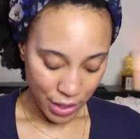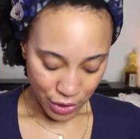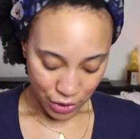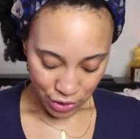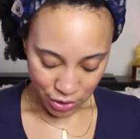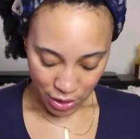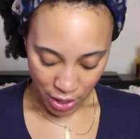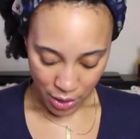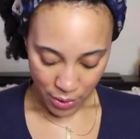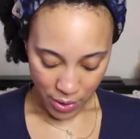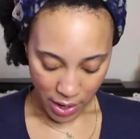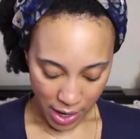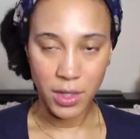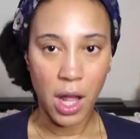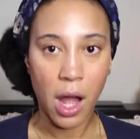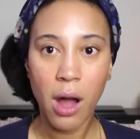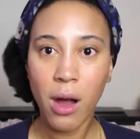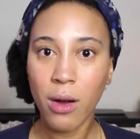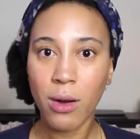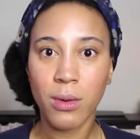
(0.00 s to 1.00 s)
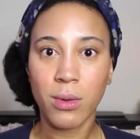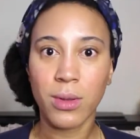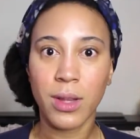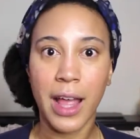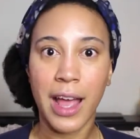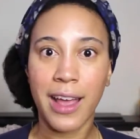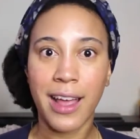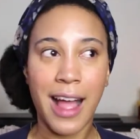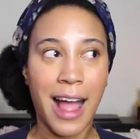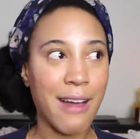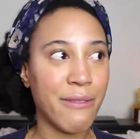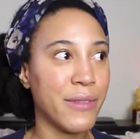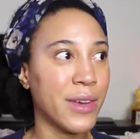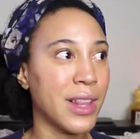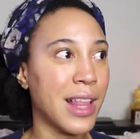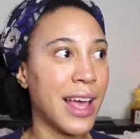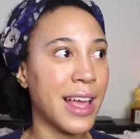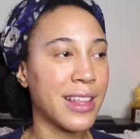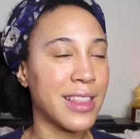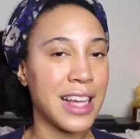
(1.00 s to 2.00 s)
So uh, no, like, I
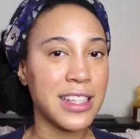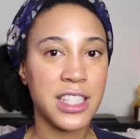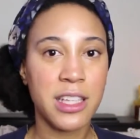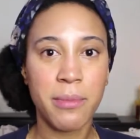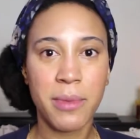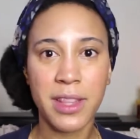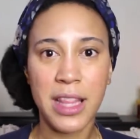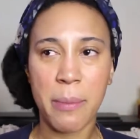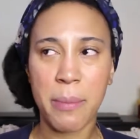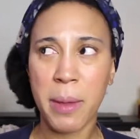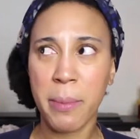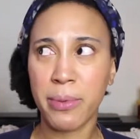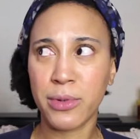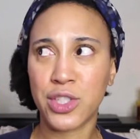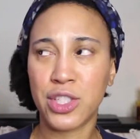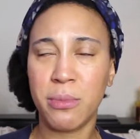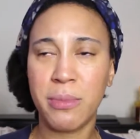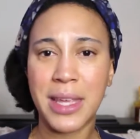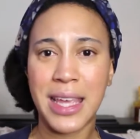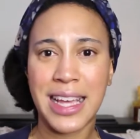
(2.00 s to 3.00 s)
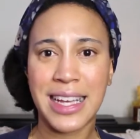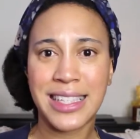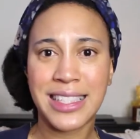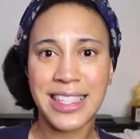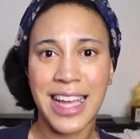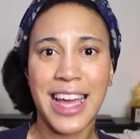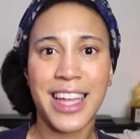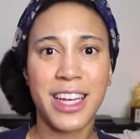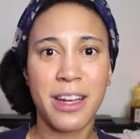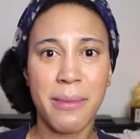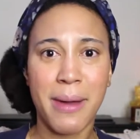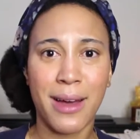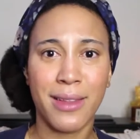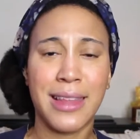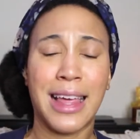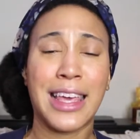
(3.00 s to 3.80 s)
feel like that's something that people should be excited about.